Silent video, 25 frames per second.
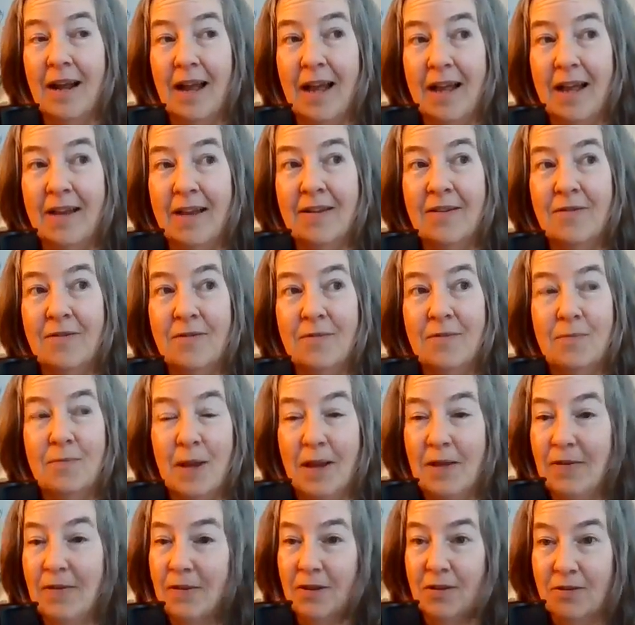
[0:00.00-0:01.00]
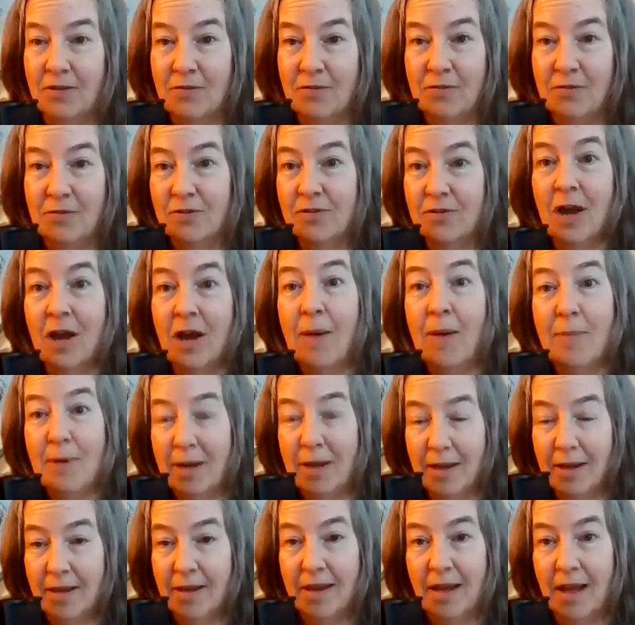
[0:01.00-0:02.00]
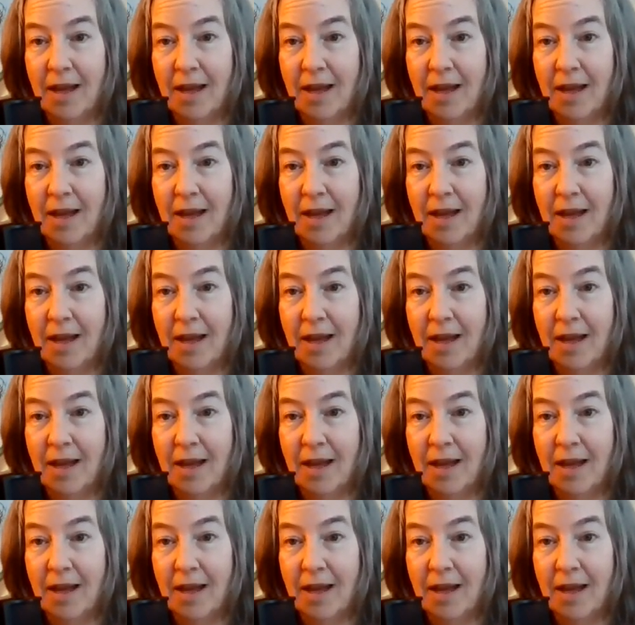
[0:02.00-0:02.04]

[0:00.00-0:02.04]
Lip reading: and basically sobbing.